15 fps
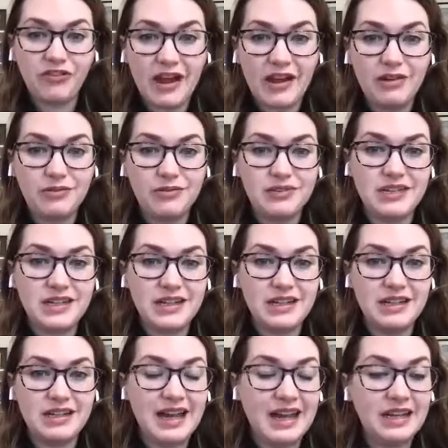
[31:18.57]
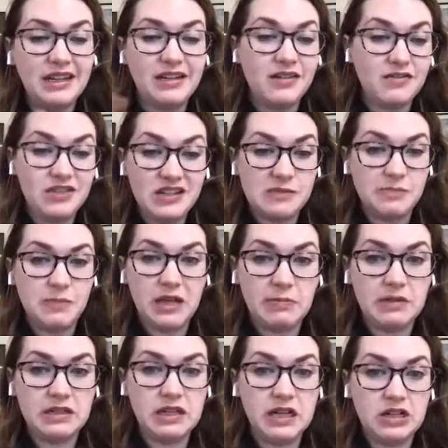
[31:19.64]
were found in any of
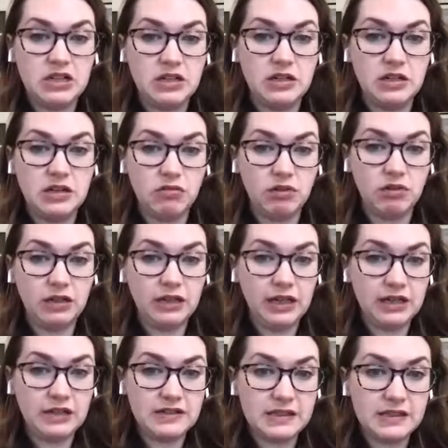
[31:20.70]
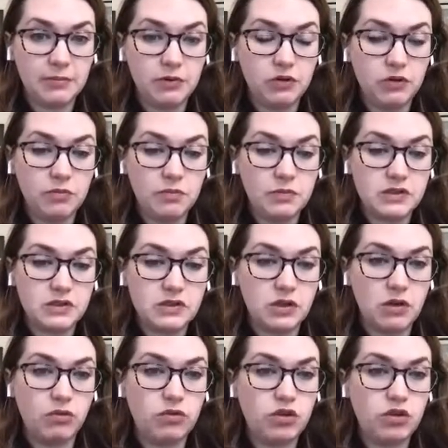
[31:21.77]
these pigmentation related subgroups.